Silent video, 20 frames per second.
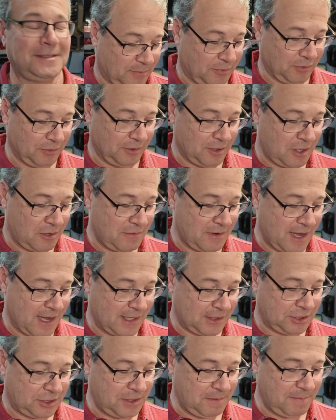Caputo,
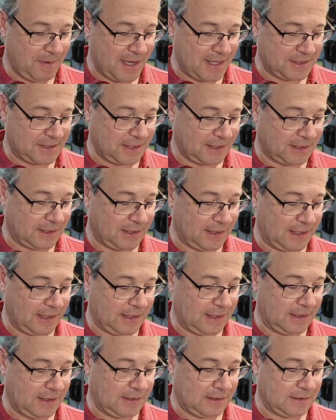and she
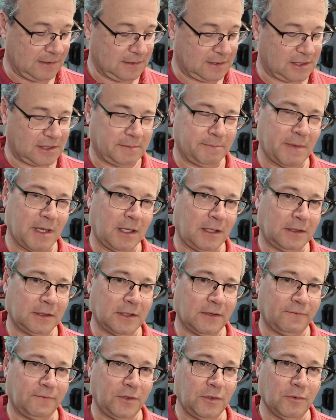basically
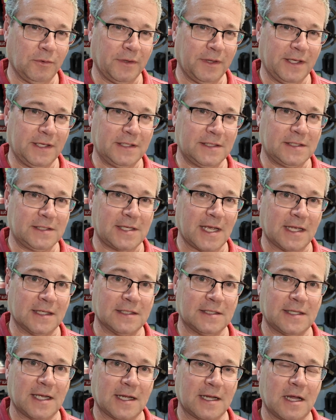smelled a few of these
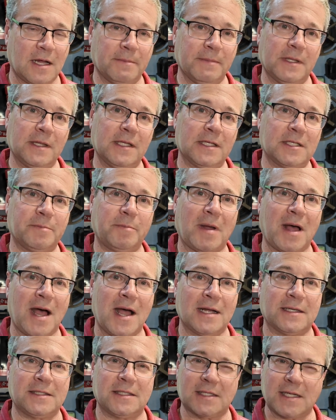scents that come in this
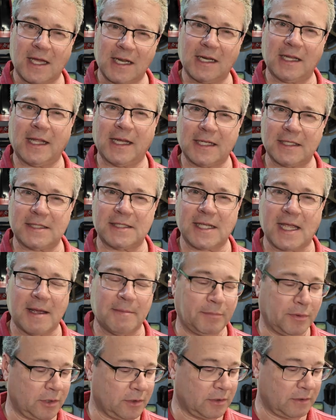box. It's kind of like a
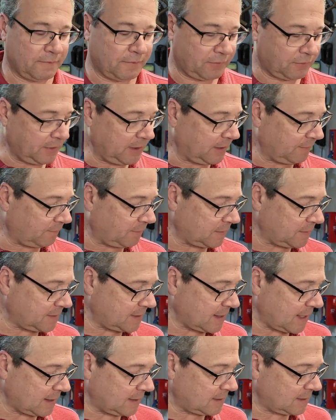sampler of 3 different
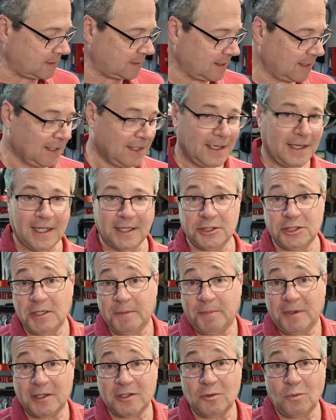scents, and she
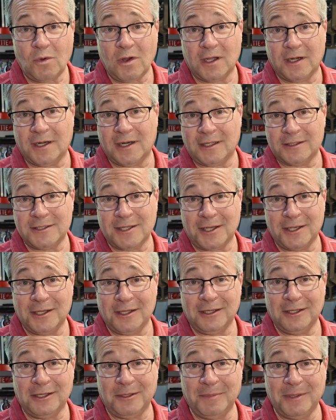picked one, and I'll tell
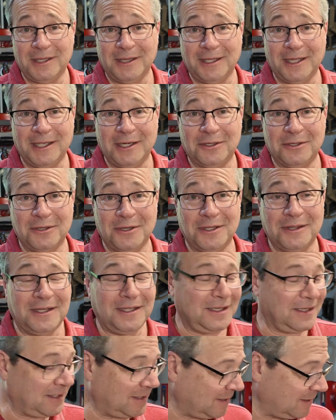you a little bit later in
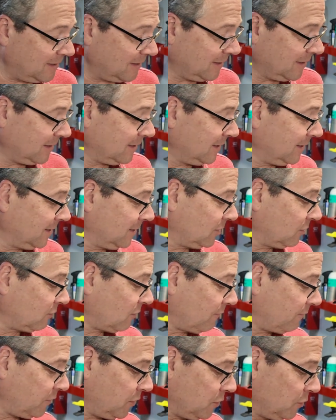the
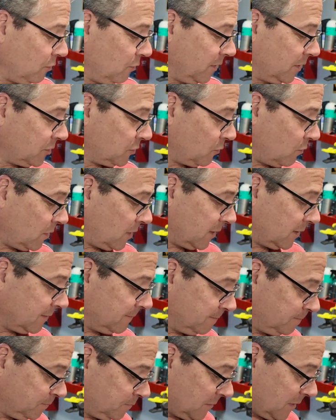review which
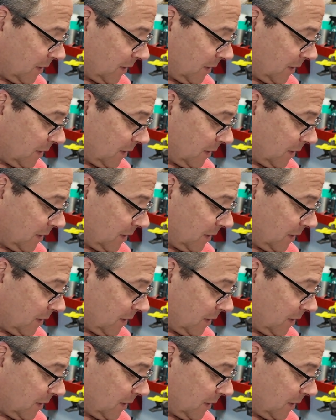one